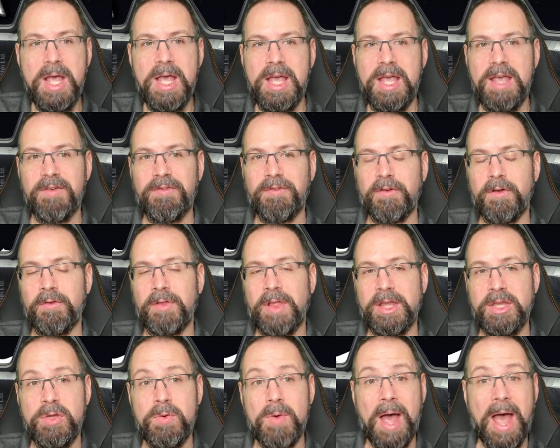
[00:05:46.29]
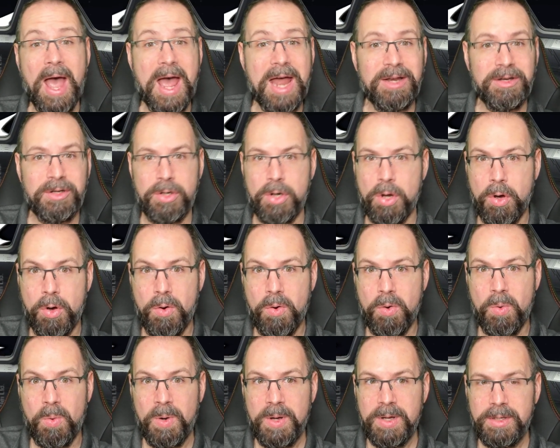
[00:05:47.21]
if like you had
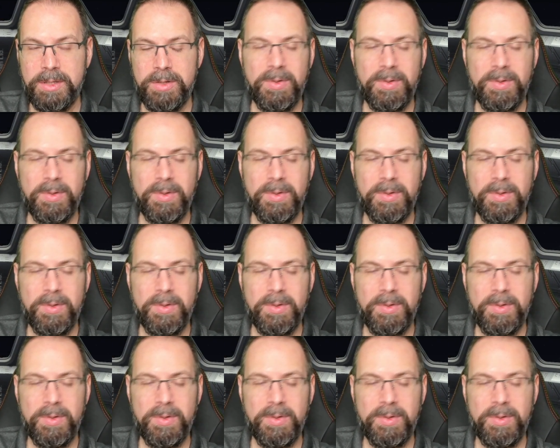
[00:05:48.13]
no,